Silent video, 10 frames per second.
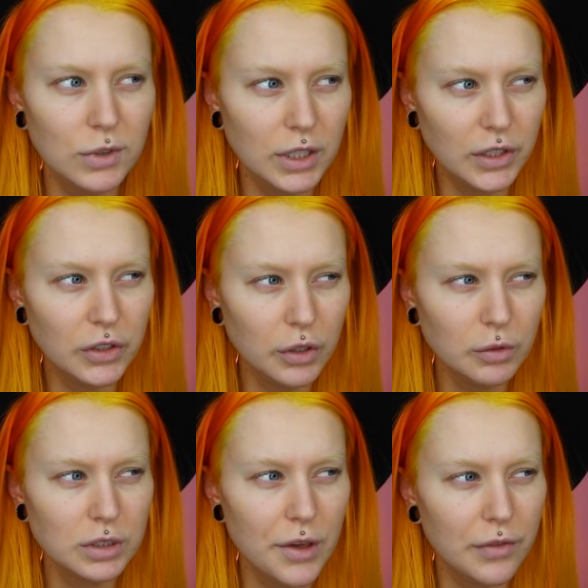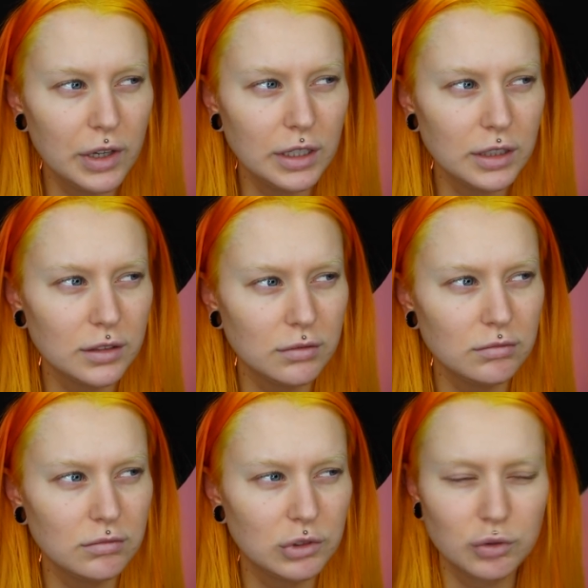did you do something
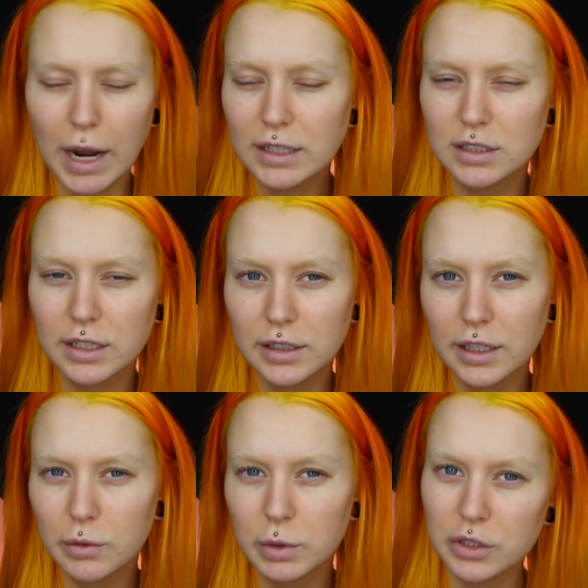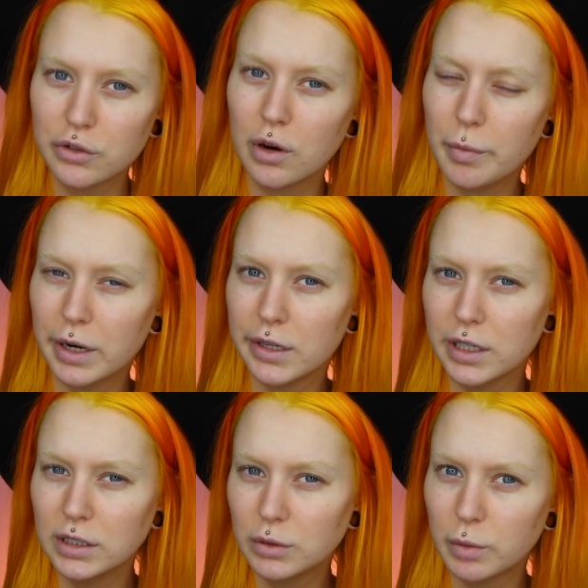drastically with your
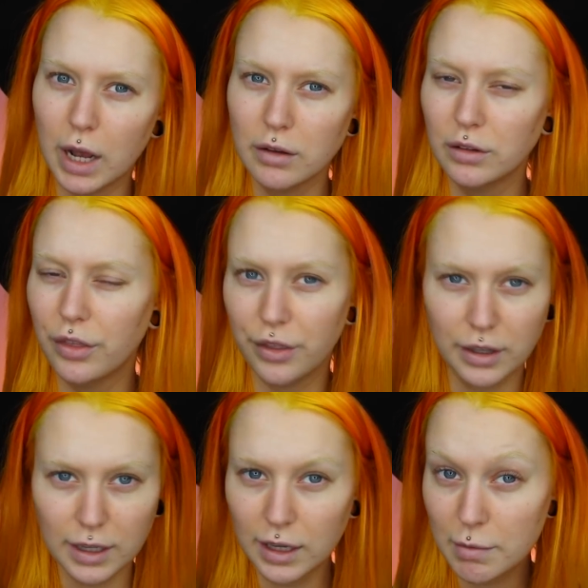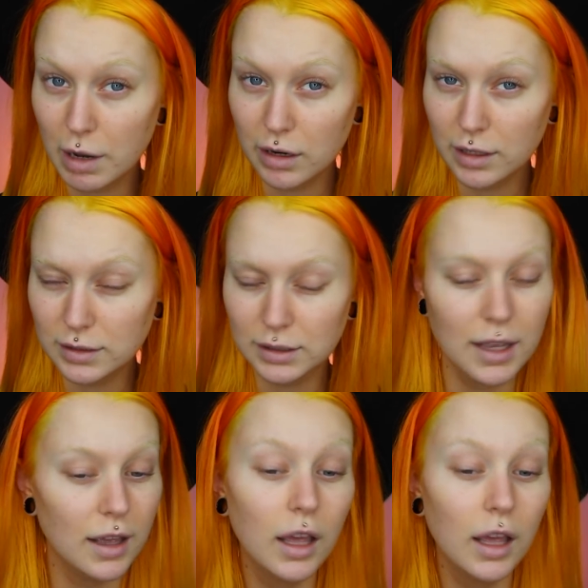appearance without thinking about it.